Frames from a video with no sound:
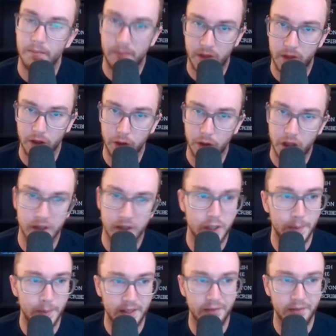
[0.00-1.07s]
solutions
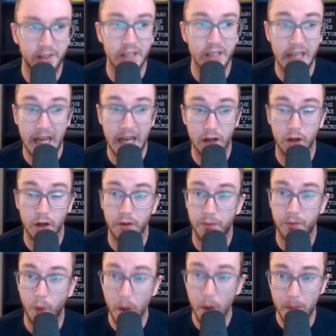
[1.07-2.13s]
specifically catered
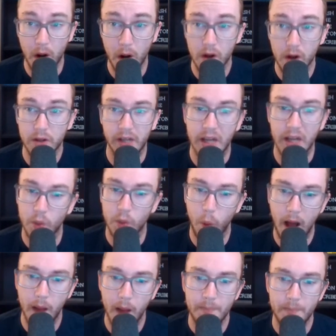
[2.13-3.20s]
for bars as
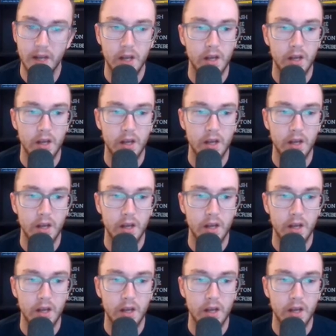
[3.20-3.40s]
well.